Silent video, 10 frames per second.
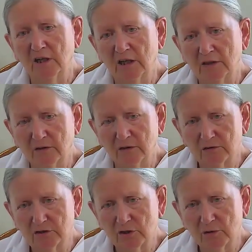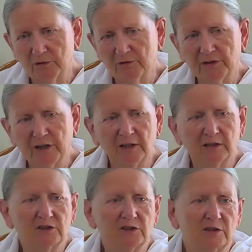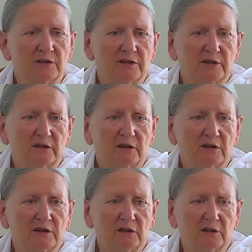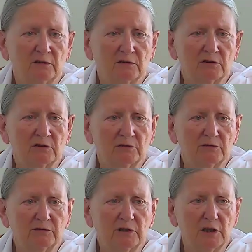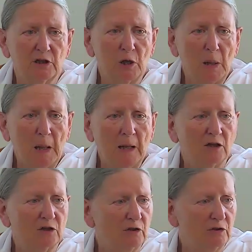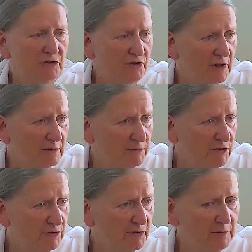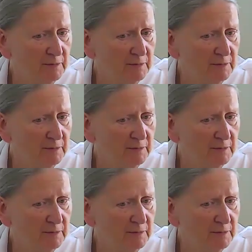And on top of that, there are a lot of concepts